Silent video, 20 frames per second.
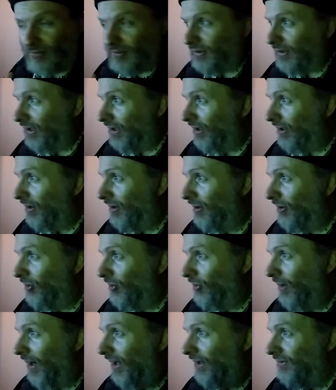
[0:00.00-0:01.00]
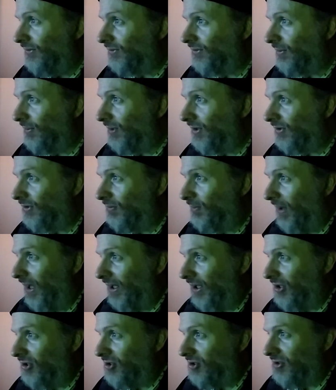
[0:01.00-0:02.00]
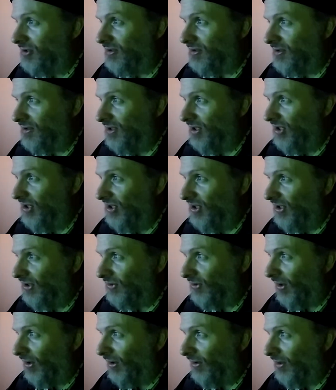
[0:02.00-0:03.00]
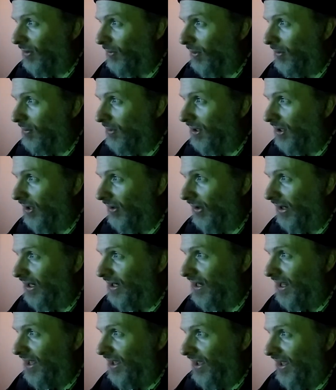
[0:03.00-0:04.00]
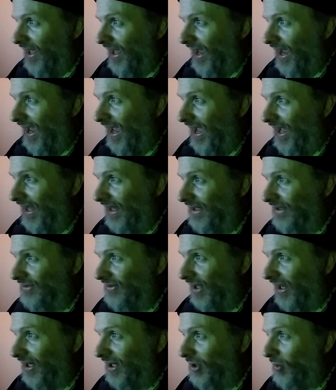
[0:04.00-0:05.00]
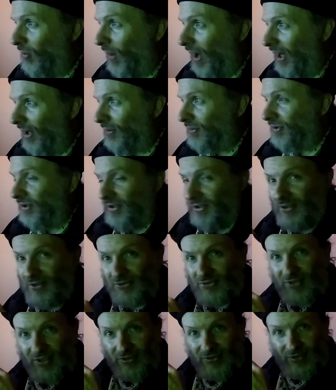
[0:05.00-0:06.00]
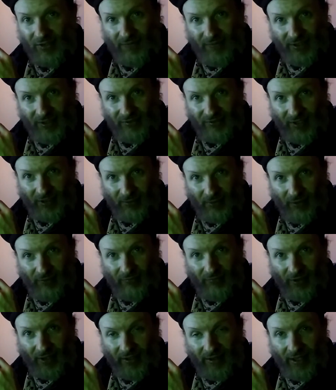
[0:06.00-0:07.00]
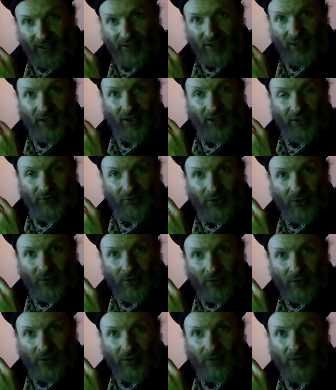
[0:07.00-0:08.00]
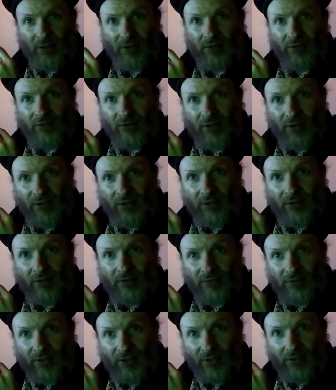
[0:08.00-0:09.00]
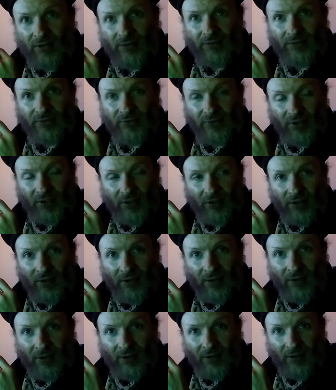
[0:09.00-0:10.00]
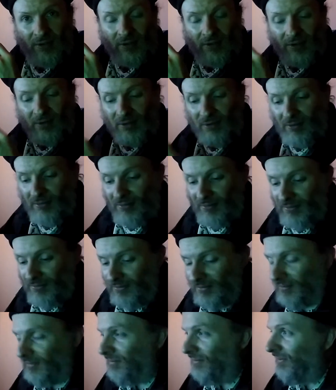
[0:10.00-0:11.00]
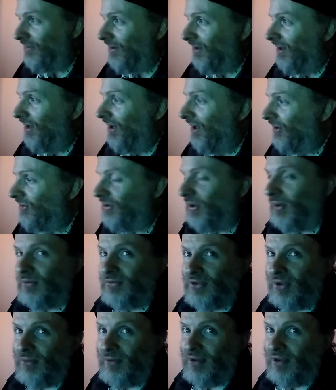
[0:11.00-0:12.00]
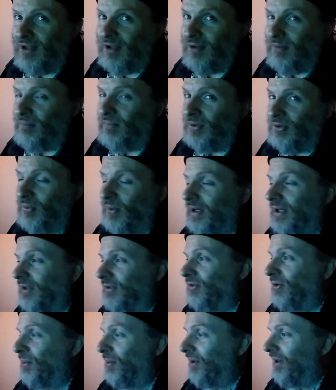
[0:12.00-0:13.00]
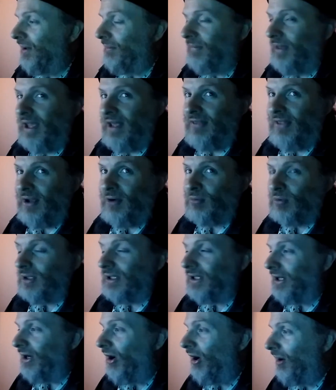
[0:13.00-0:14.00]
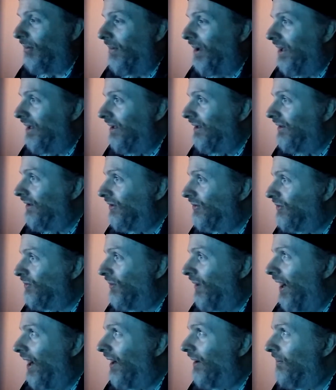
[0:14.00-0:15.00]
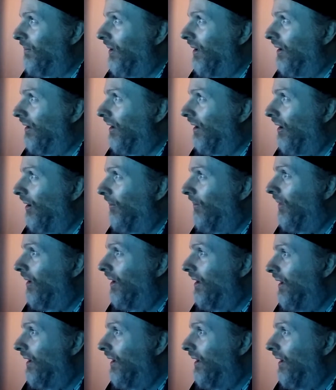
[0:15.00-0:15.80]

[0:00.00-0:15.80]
blur, and some of the Spanish guitar that we've been hearing. And Danny Wilding is, is giving us that refrain that dun, dun, dun, dun, dun, dun. So, so between the two of them, they, they really are making this track. But um,